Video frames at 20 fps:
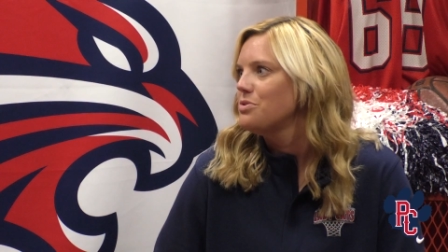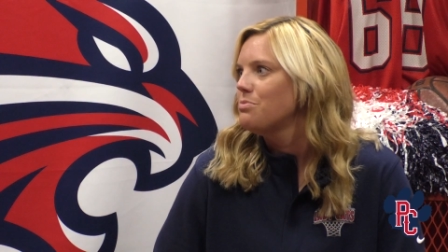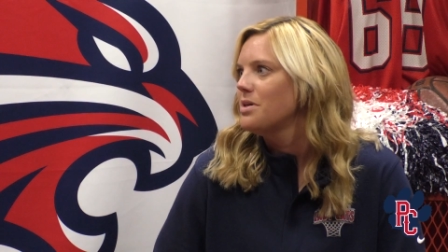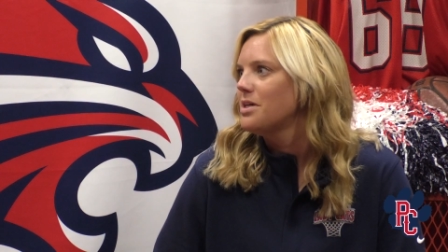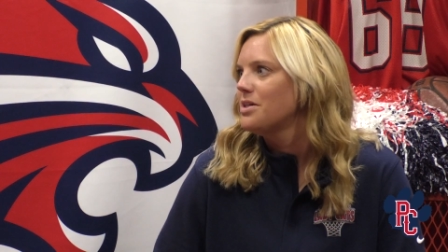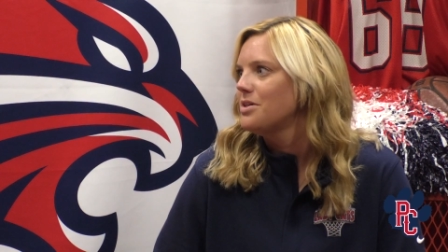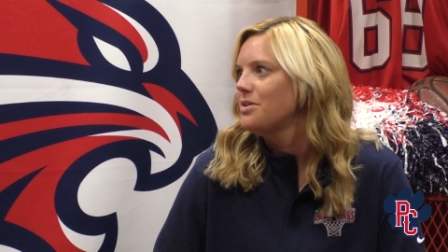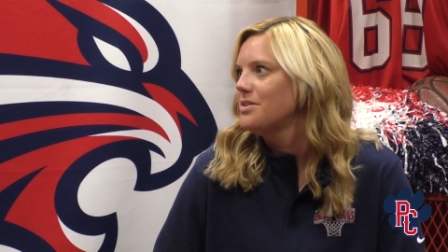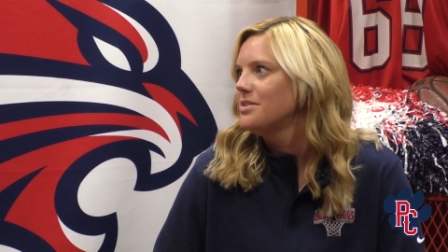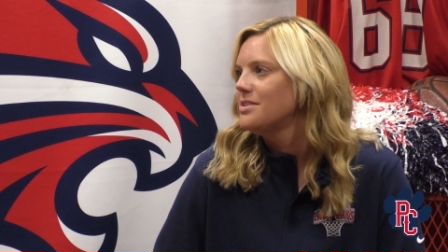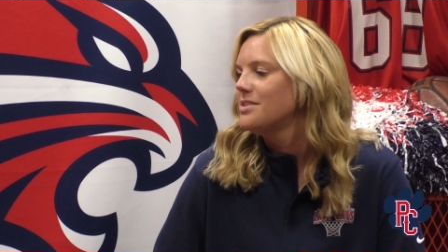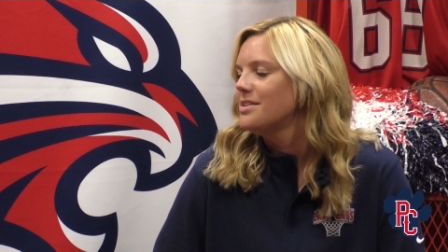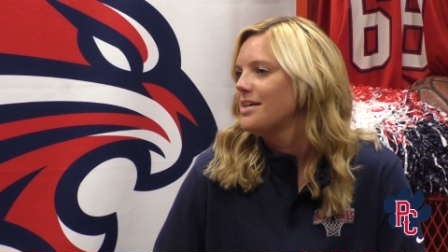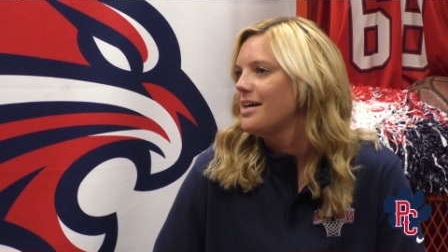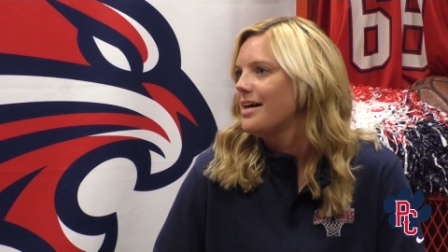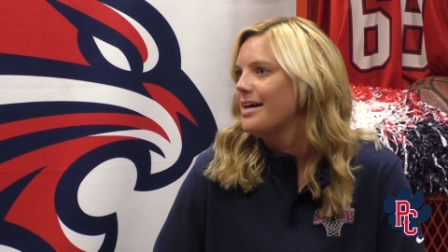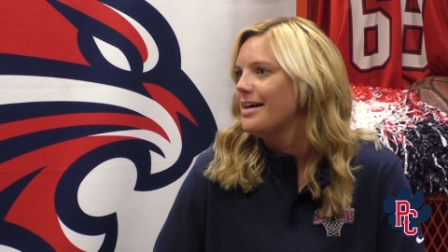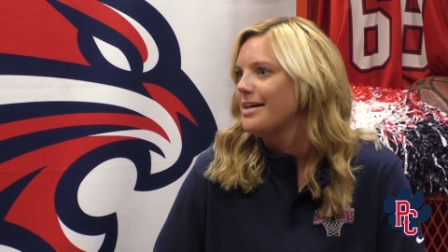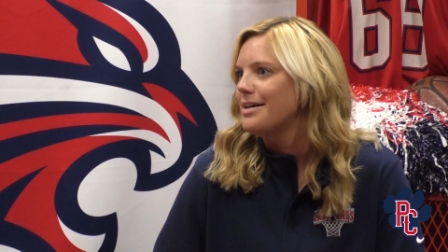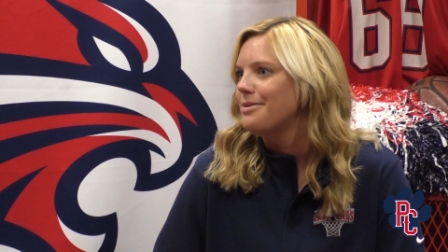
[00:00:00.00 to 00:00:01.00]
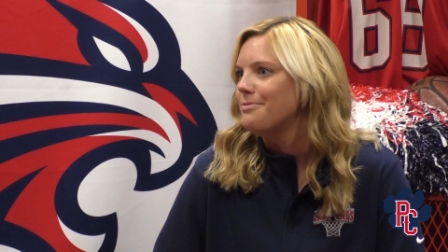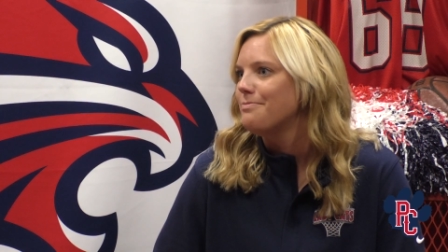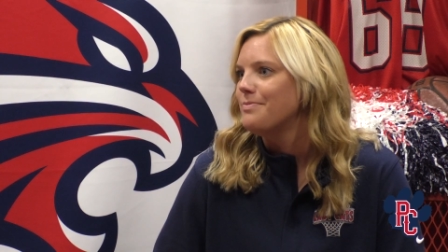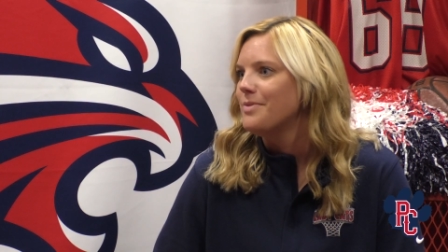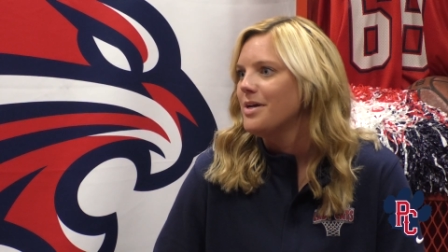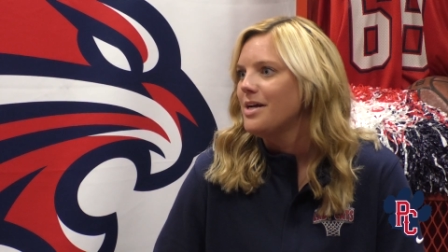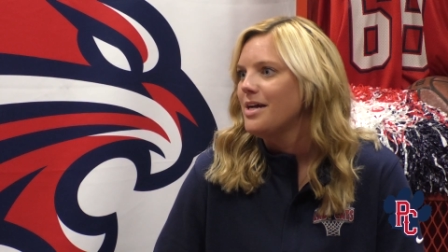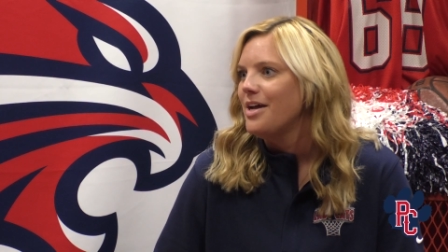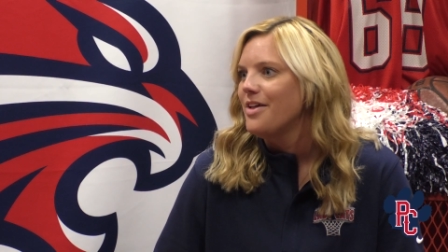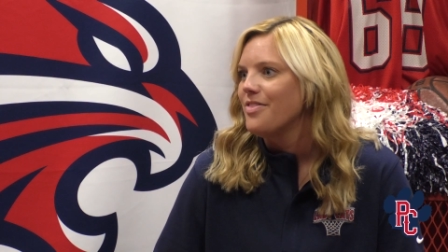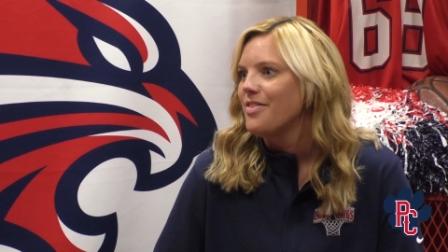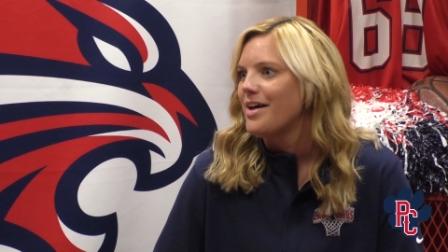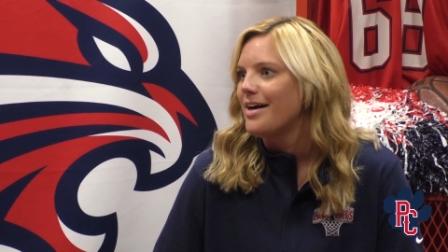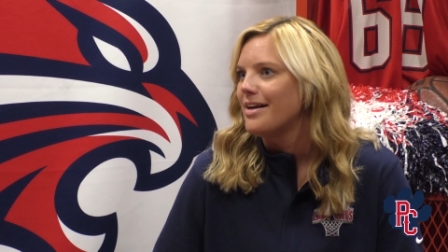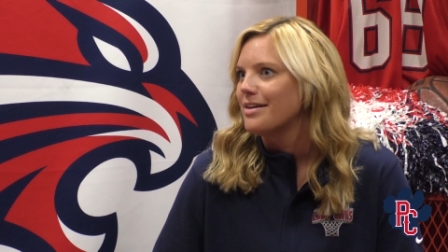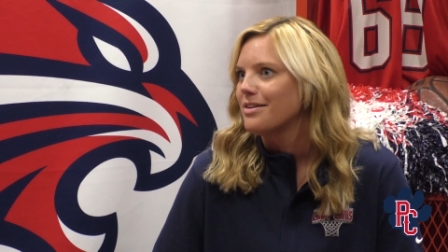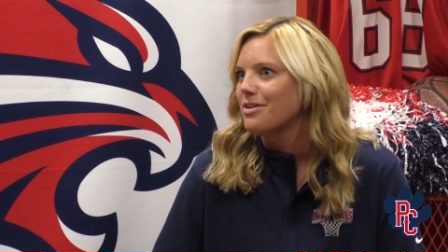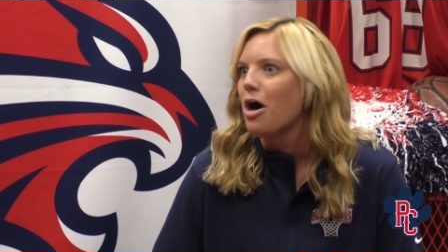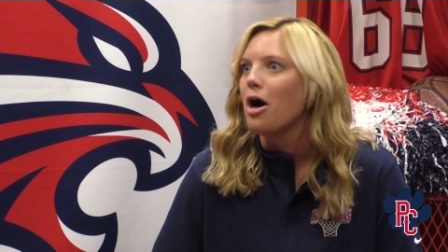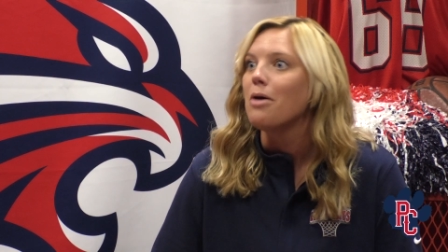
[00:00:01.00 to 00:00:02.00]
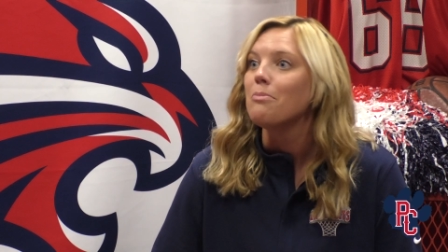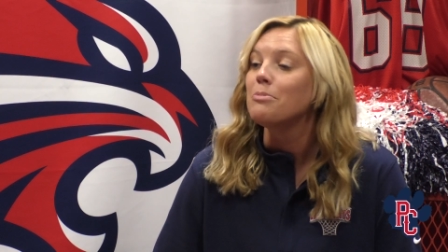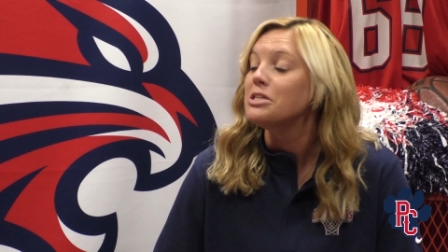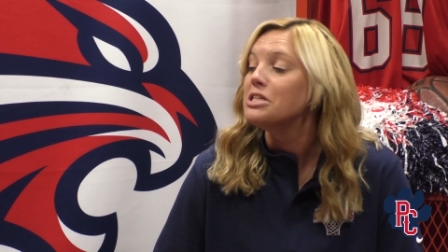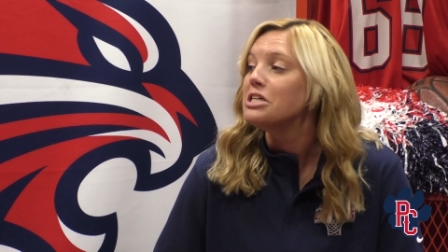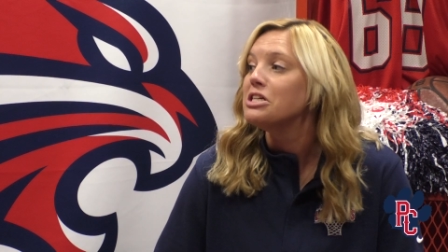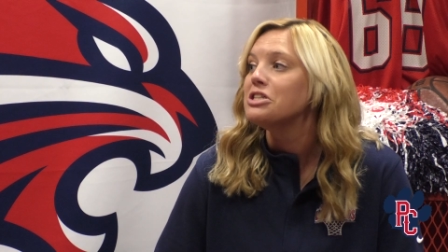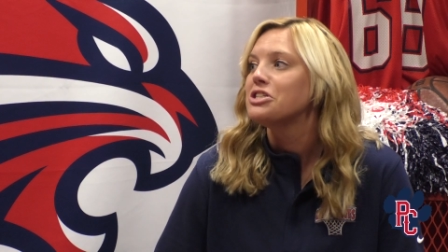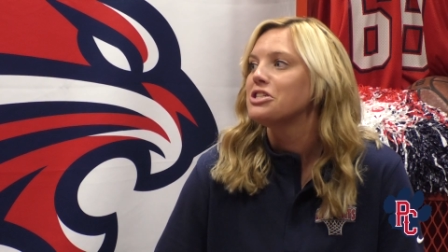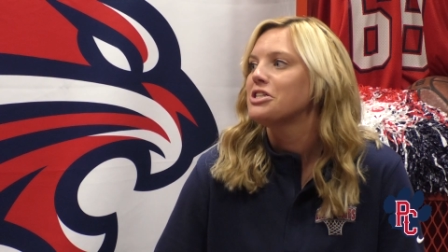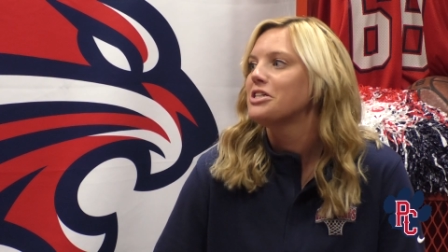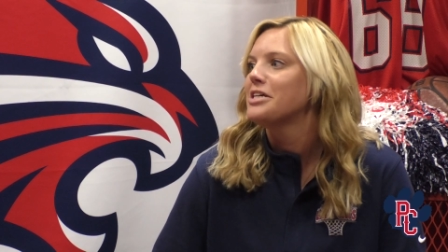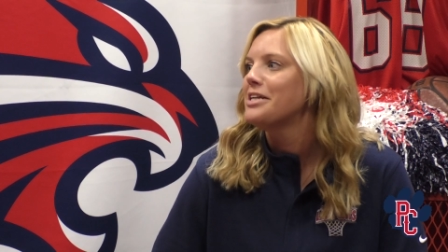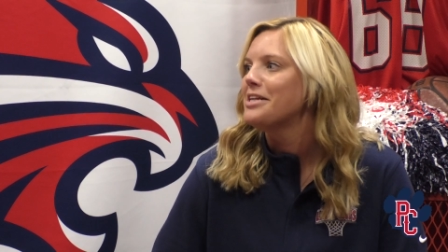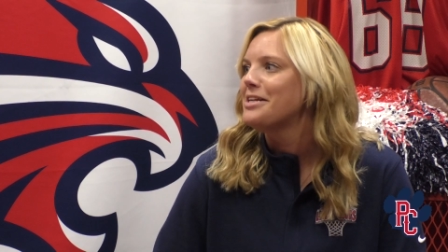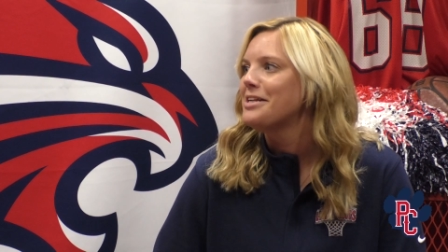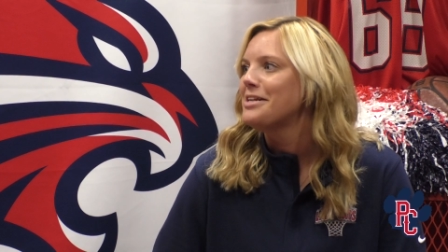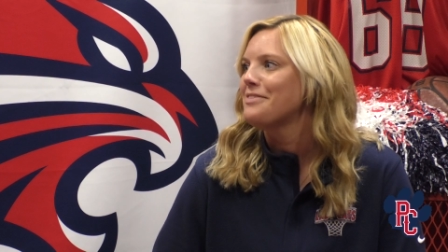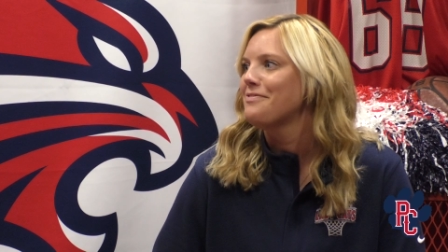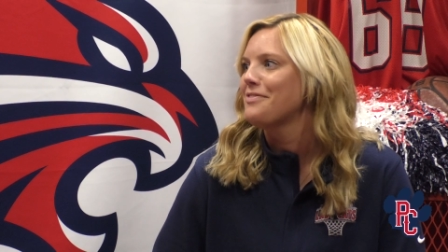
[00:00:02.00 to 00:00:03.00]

you build. Um, that competition